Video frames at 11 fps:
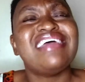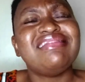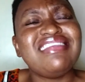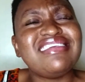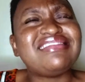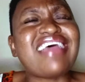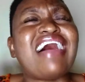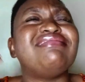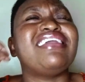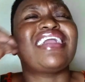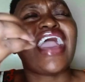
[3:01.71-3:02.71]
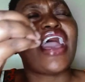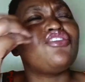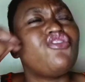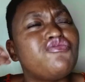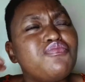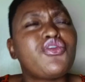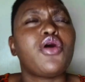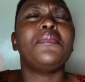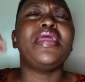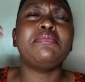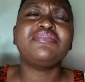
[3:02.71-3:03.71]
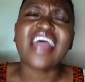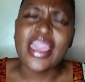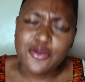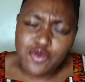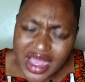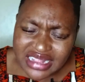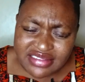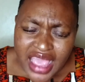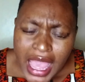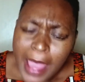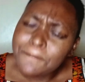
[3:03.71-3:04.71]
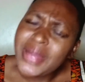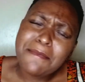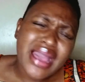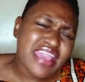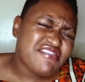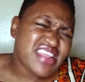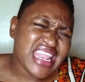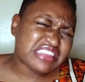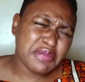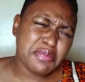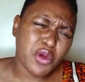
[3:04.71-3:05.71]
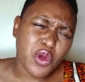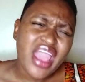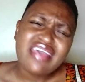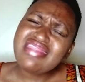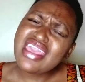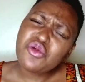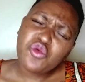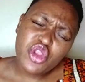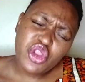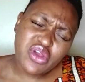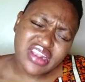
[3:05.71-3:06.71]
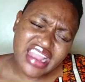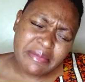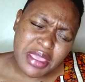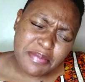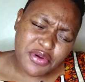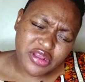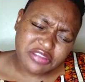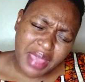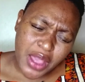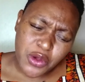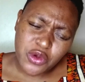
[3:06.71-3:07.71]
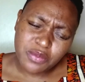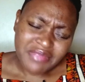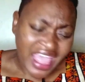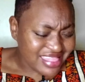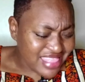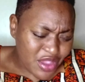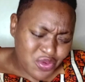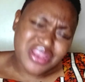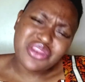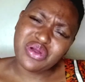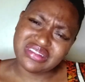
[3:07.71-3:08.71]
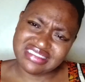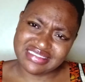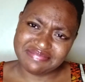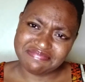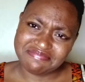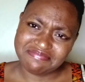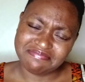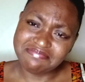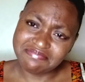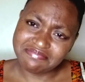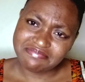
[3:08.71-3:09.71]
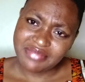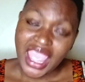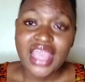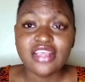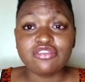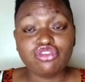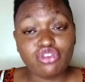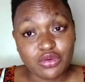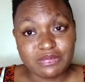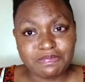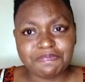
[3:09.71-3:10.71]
these are the kind of problems I want. But my village people, they will not let me prosper. They will not. Hmm? So